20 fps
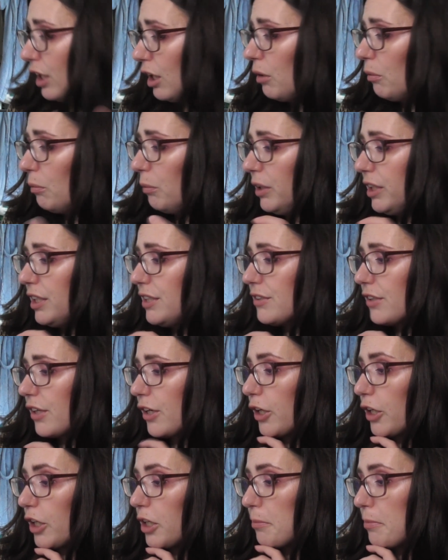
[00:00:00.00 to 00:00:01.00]
we need to
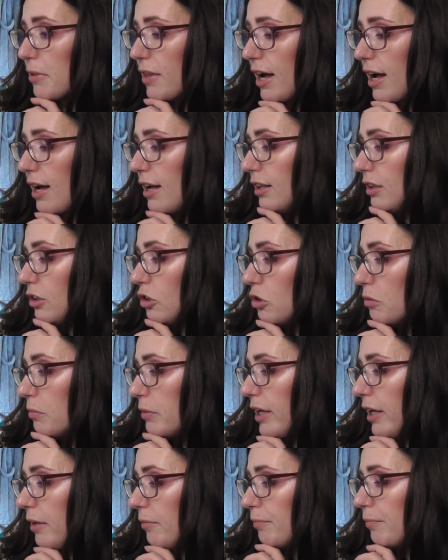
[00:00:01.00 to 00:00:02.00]
curb that a little
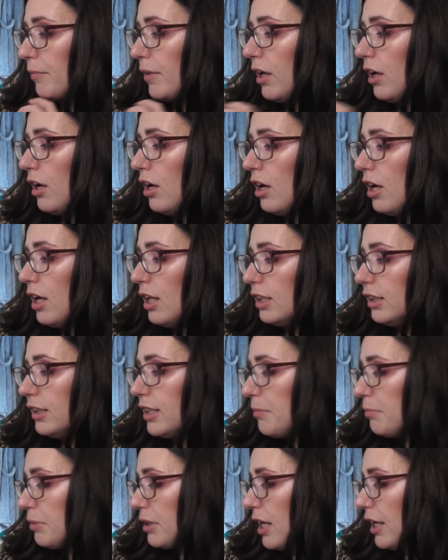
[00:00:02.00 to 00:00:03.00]
bit.
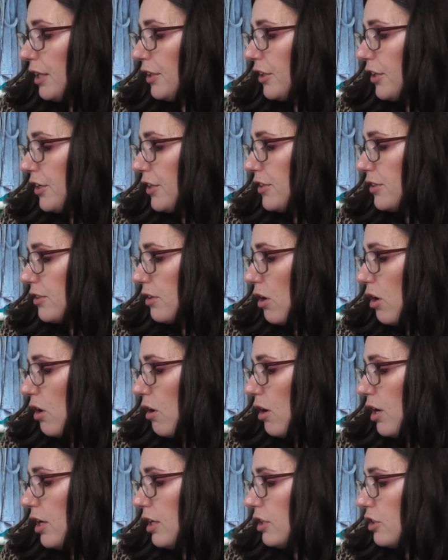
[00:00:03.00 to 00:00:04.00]
Lip liners
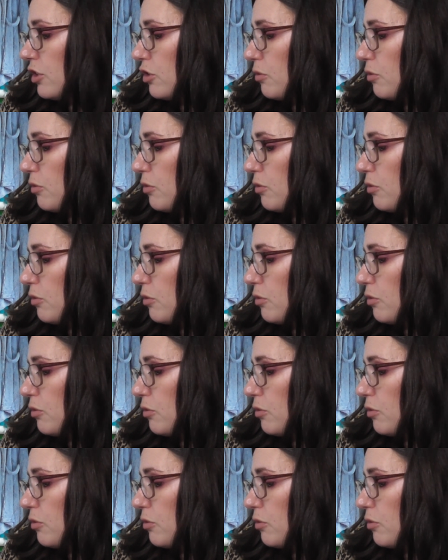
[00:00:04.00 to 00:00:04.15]
in